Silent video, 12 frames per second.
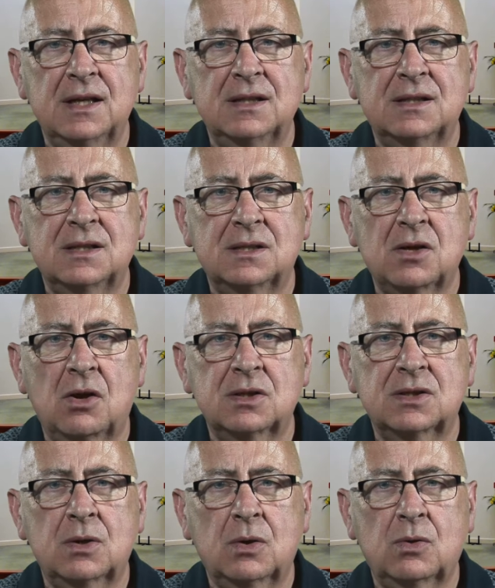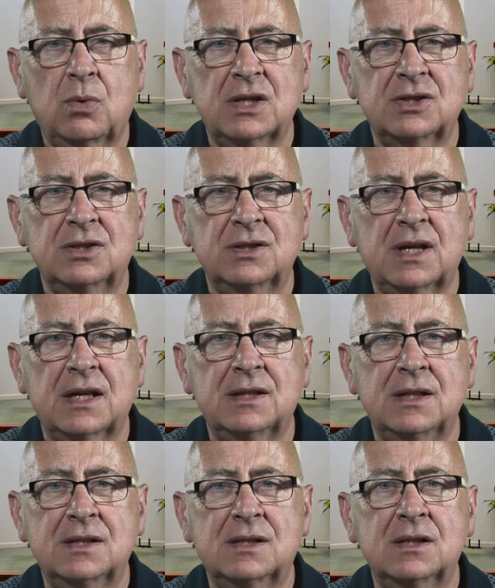and it is also a question that
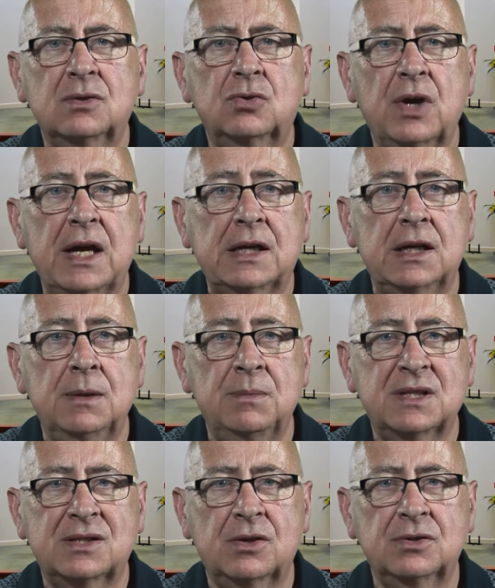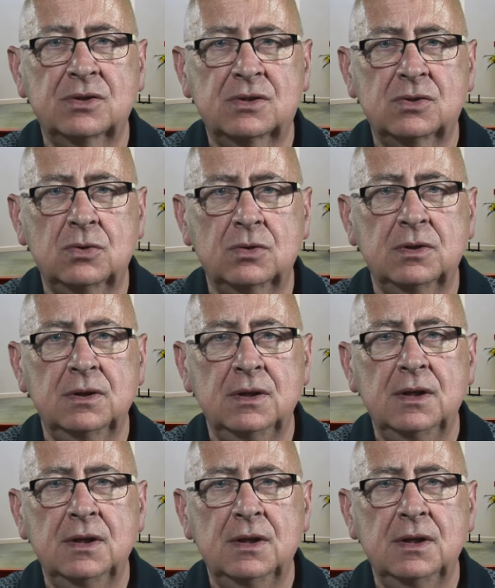is greatly misunderstood.